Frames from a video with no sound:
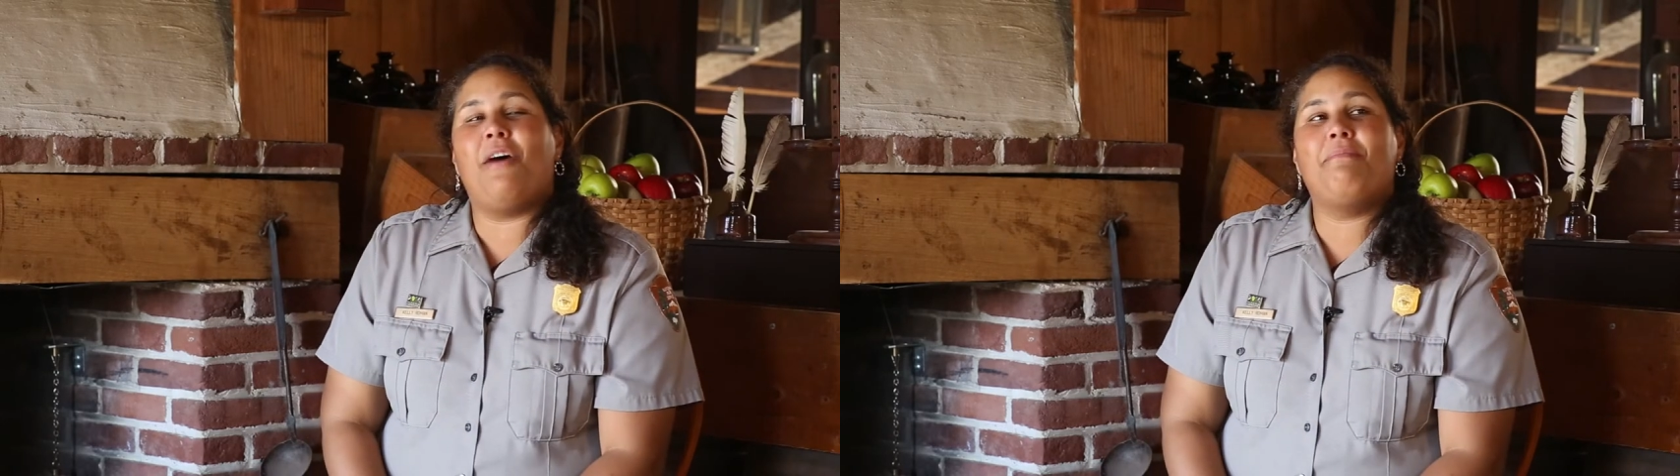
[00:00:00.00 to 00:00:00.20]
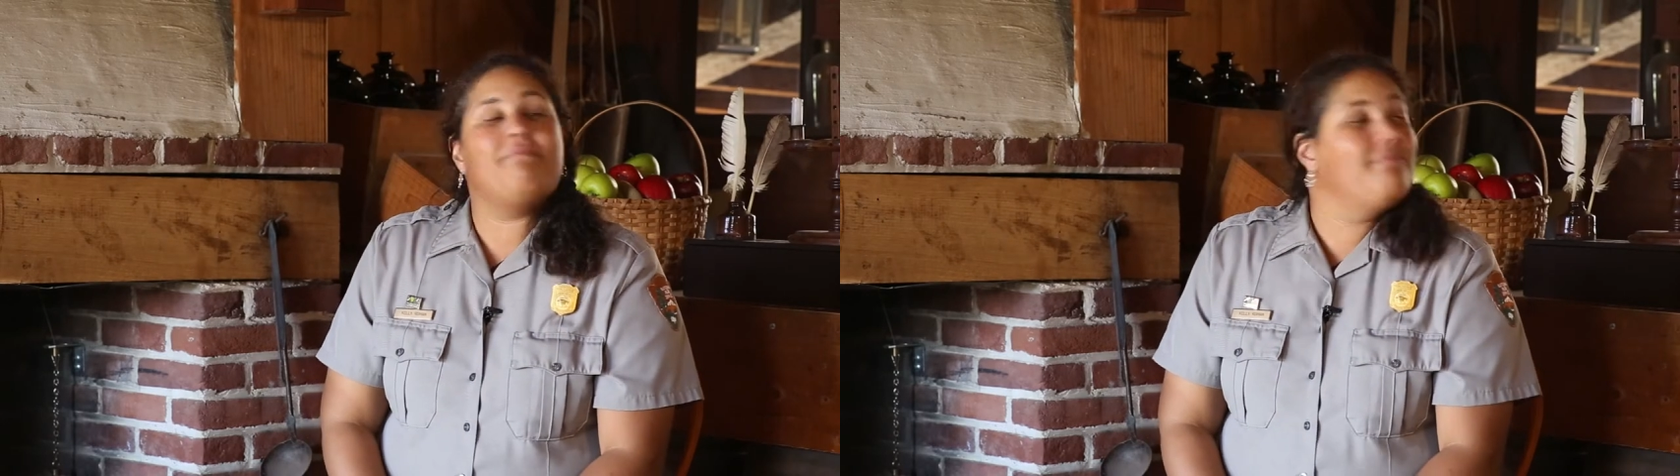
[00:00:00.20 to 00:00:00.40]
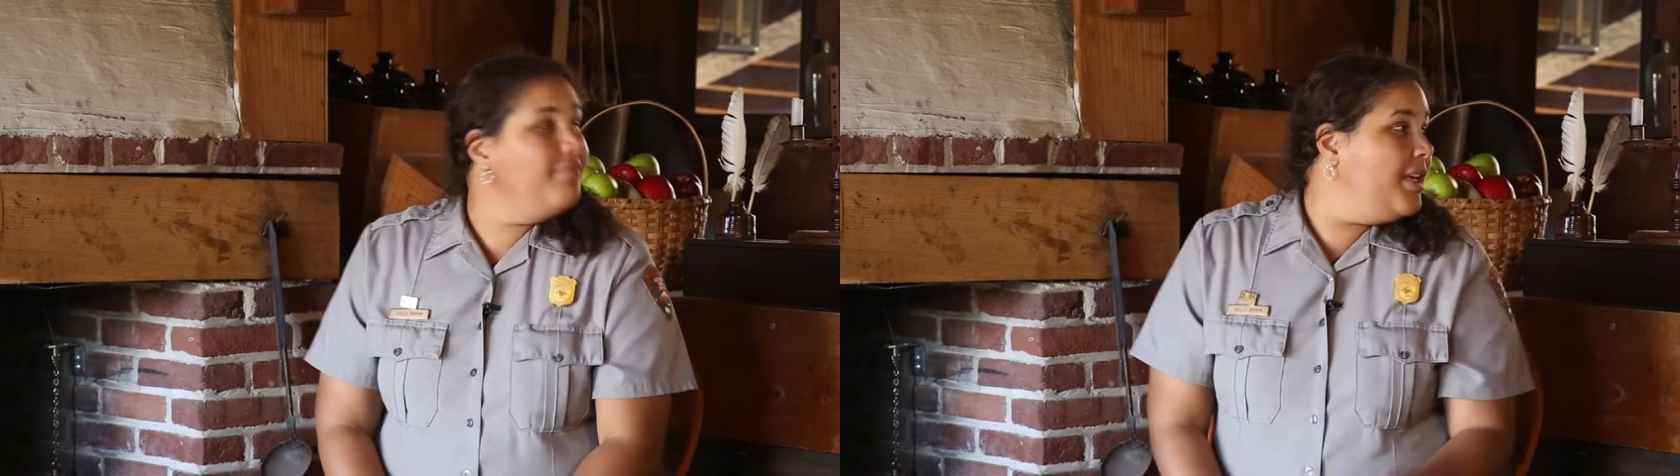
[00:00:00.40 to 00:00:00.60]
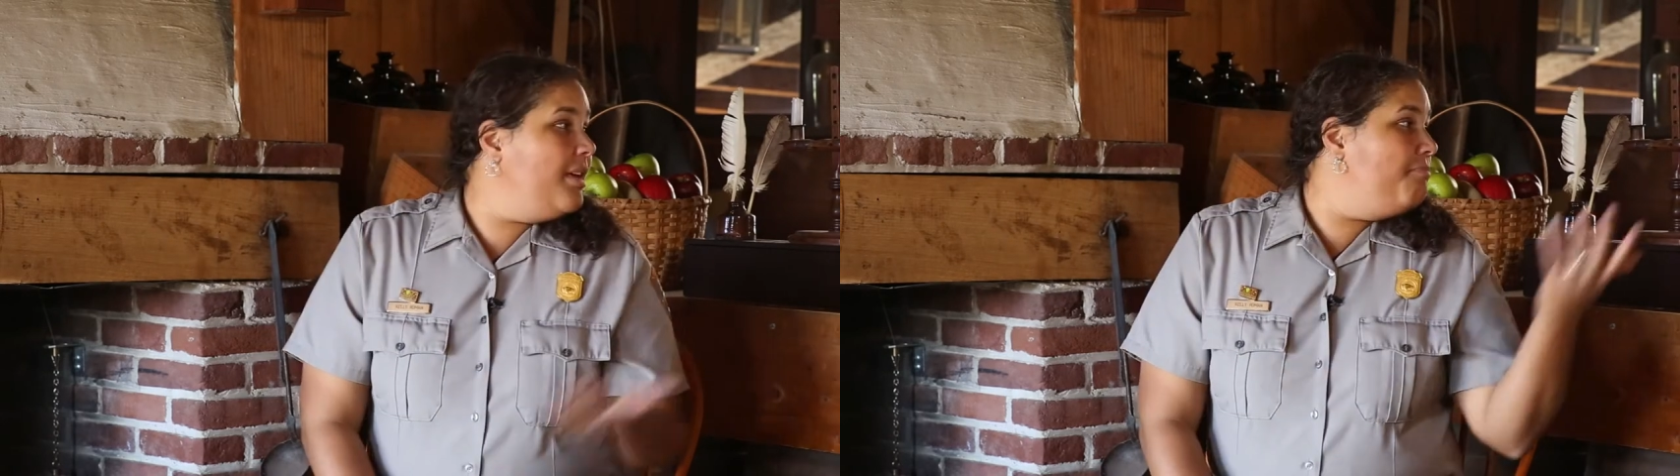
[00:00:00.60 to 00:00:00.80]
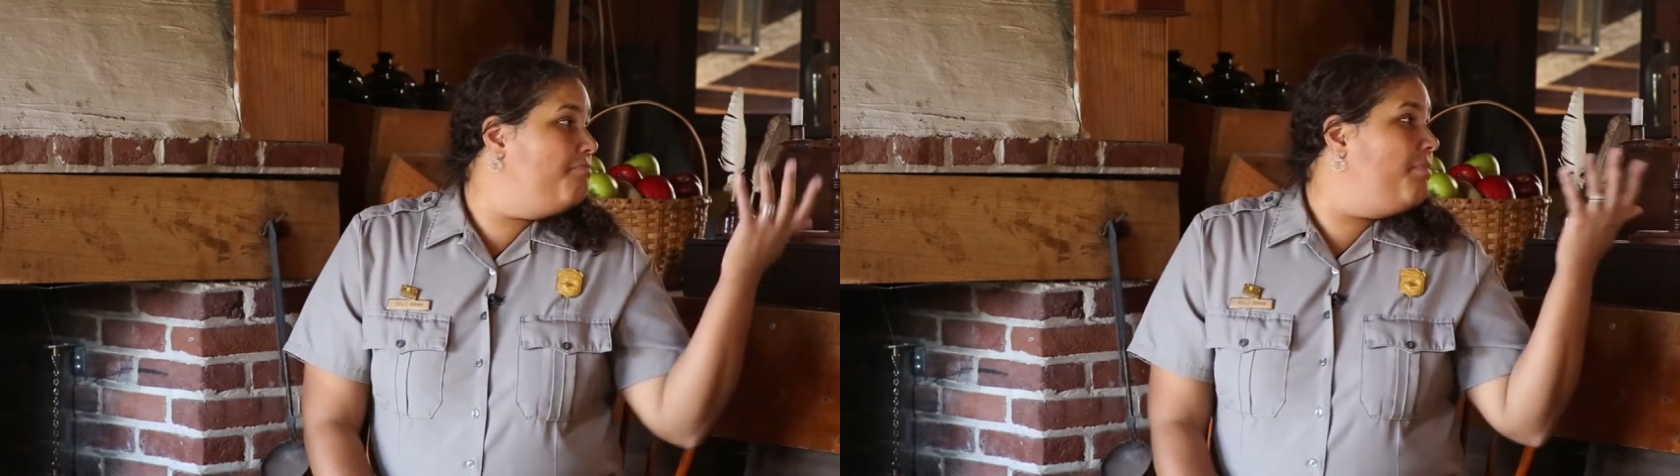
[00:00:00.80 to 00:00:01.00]
um,
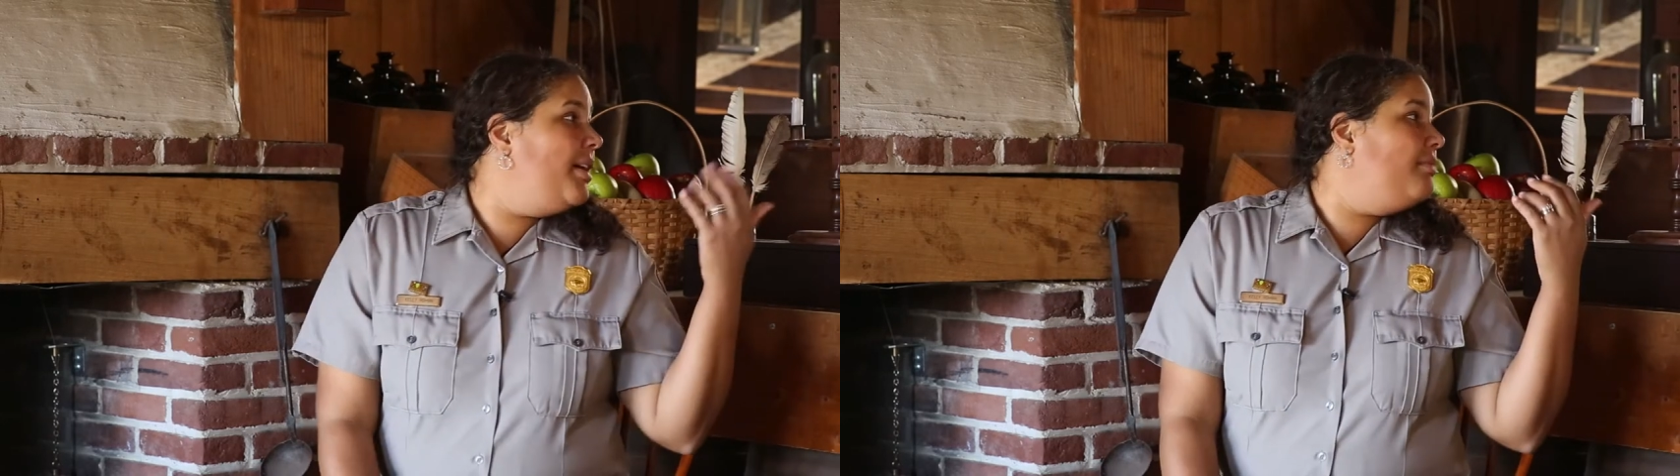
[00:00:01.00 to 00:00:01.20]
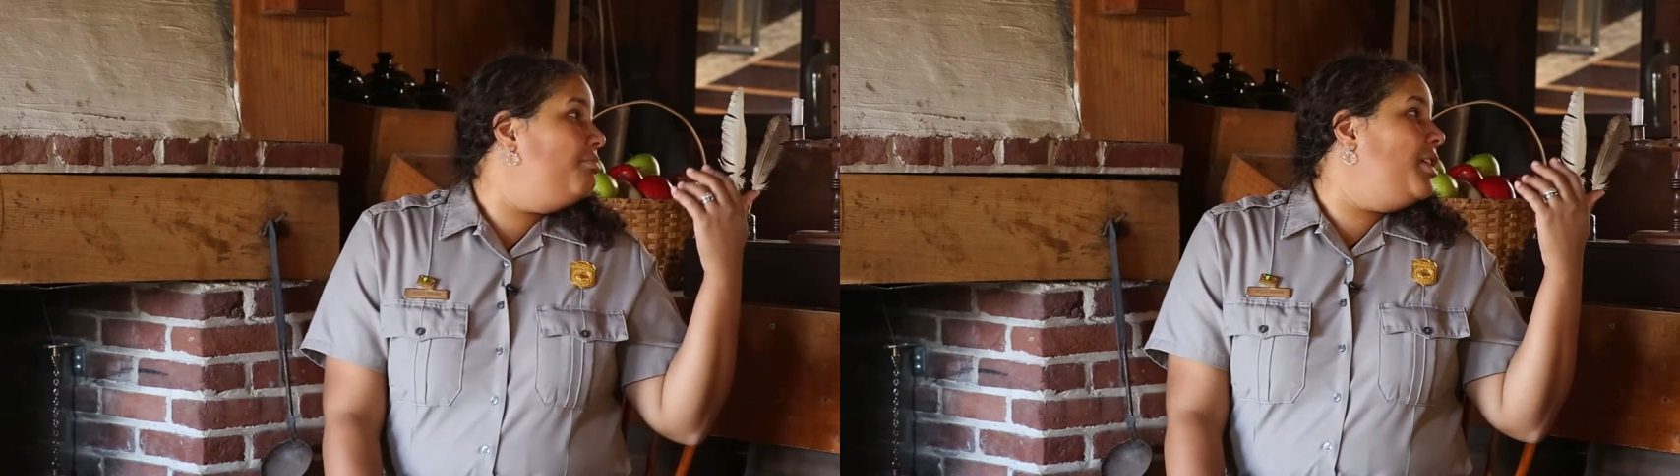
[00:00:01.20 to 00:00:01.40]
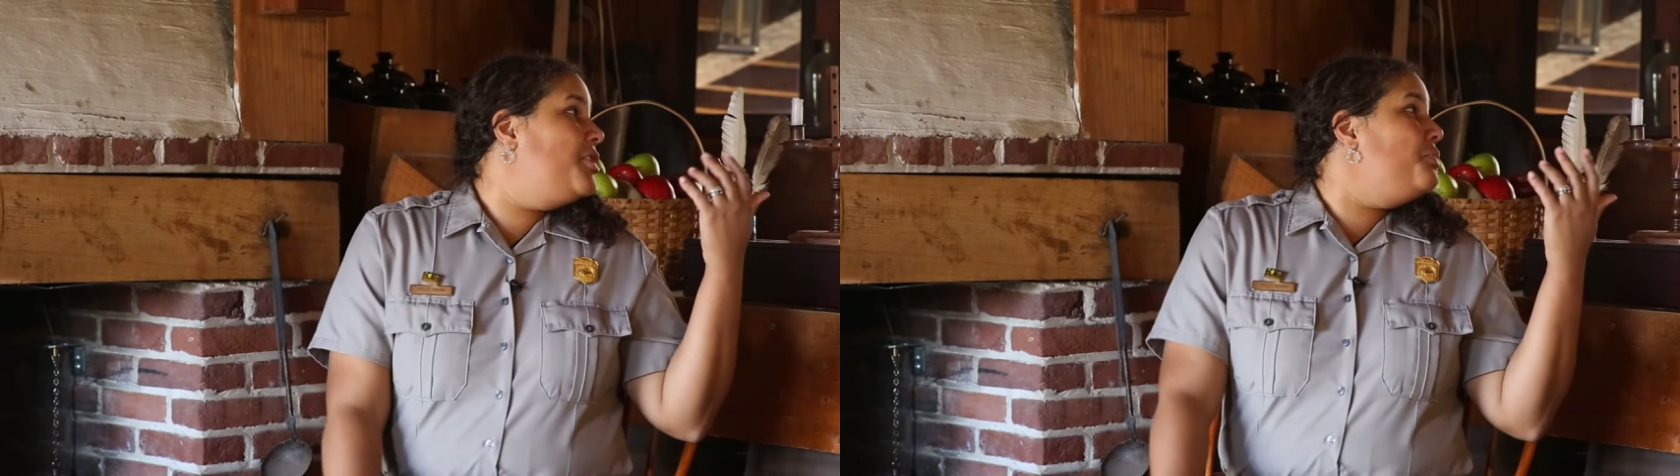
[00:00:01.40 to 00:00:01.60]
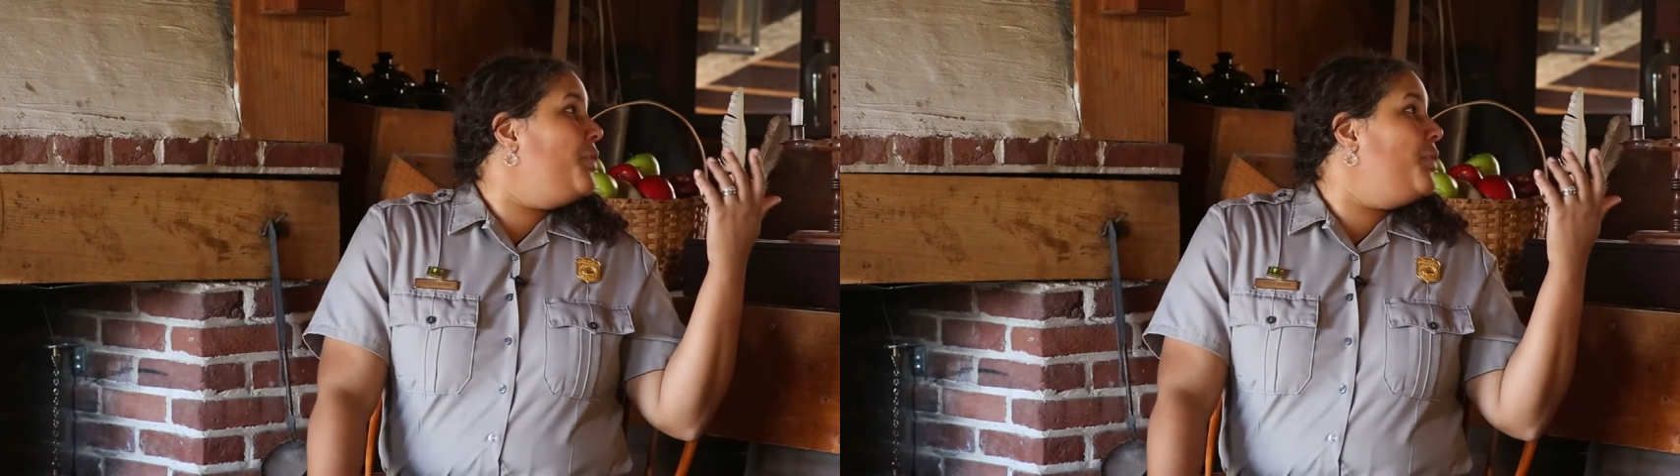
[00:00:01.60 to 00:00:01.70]
but there's